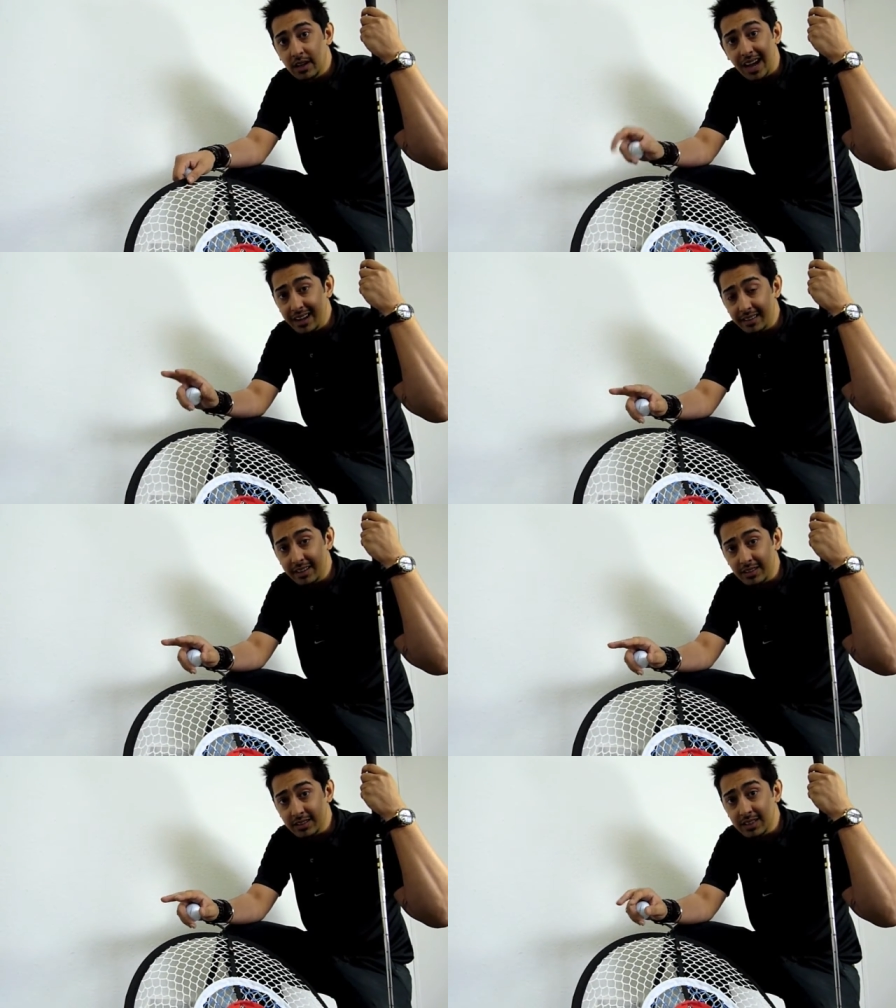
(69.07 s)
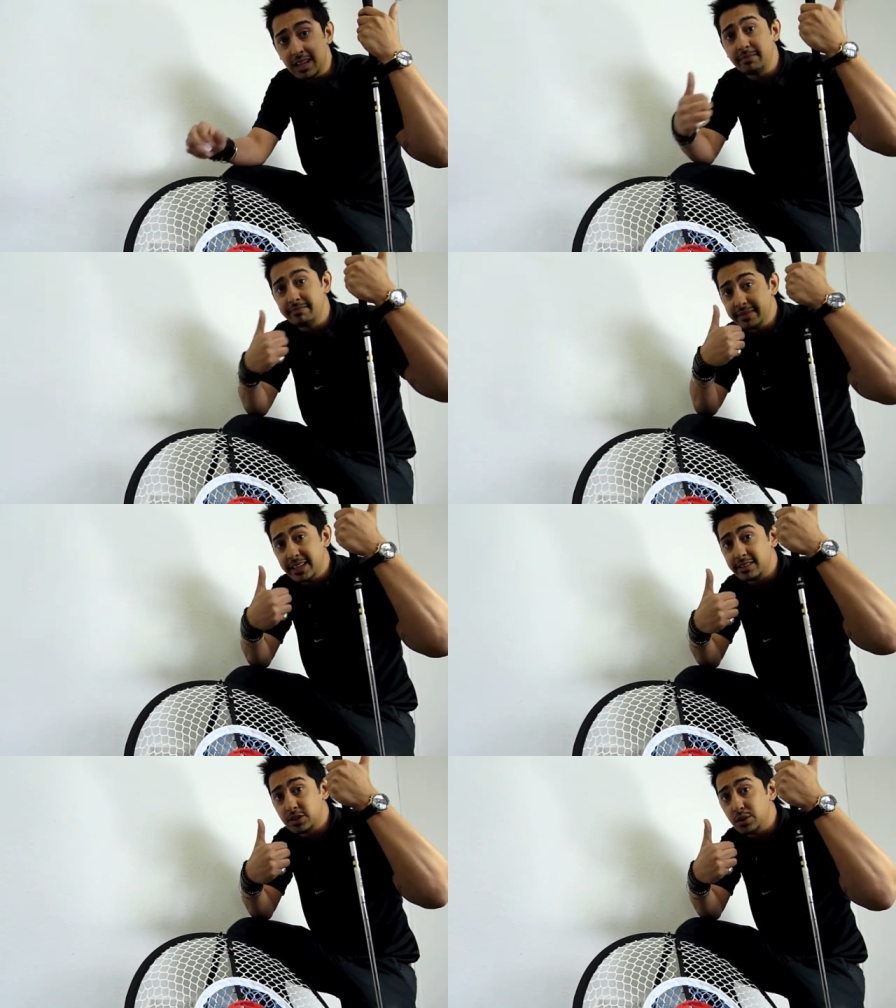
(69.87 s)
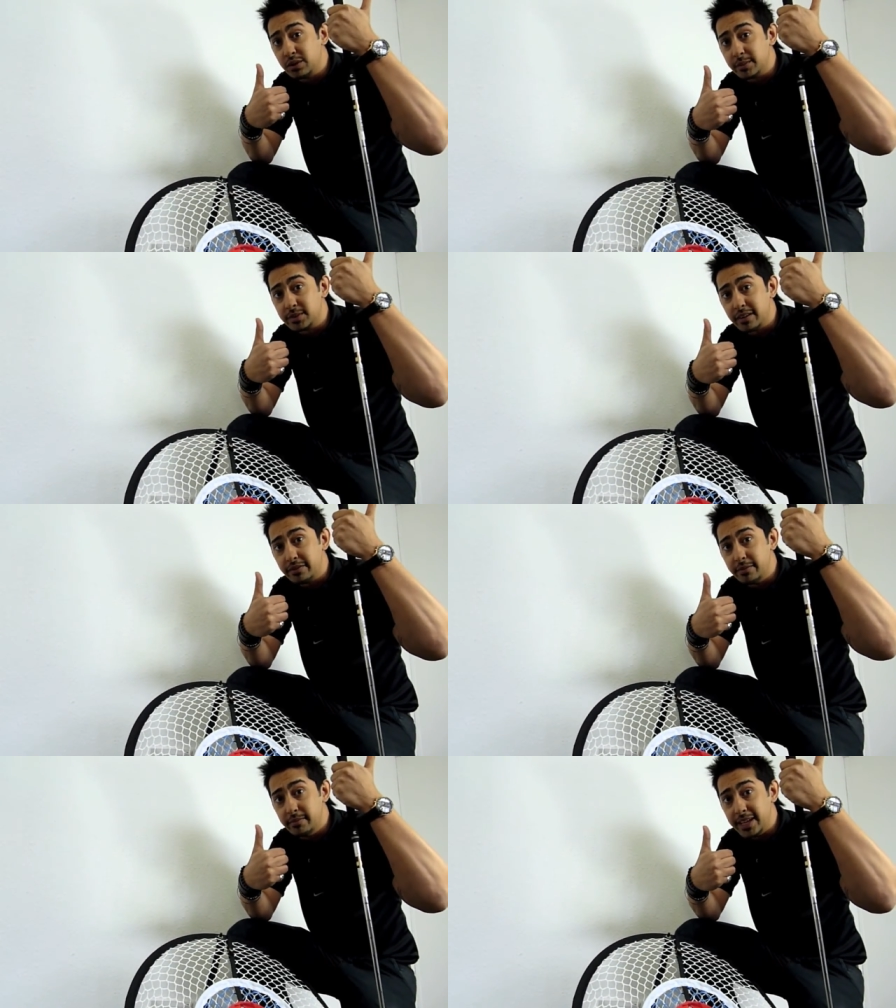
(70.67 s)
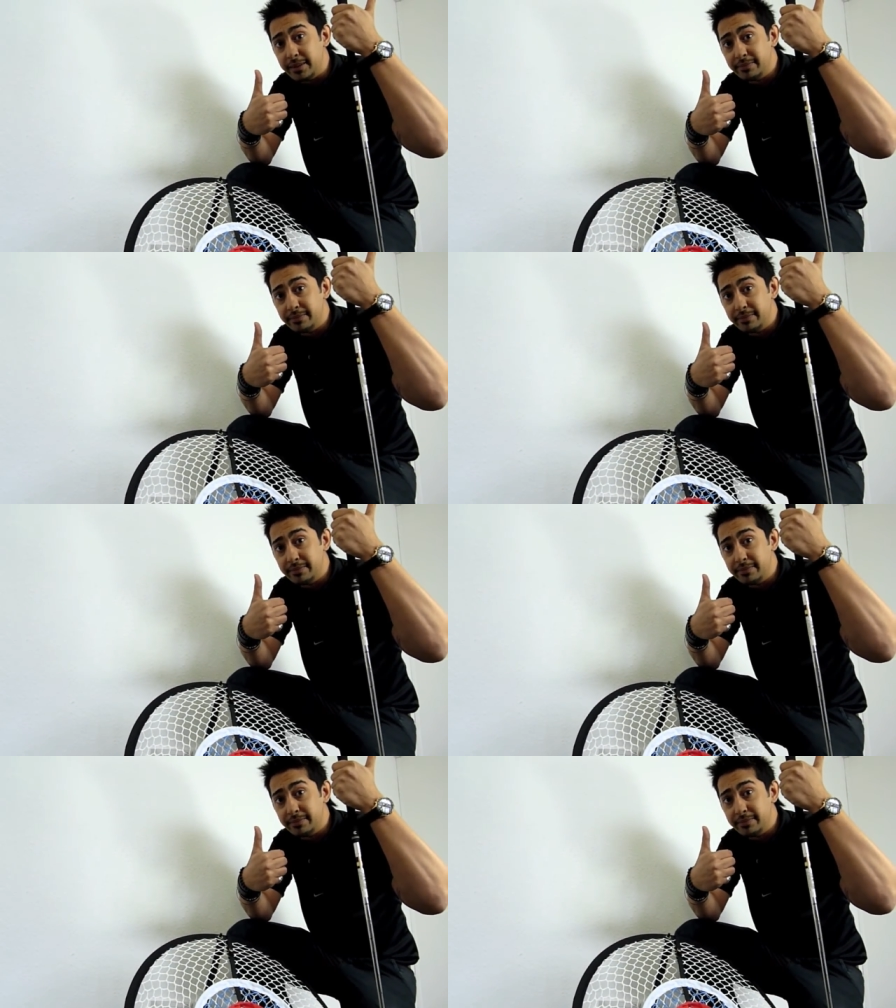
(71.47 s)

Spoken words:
Anything that does that gets two thumbs up from me.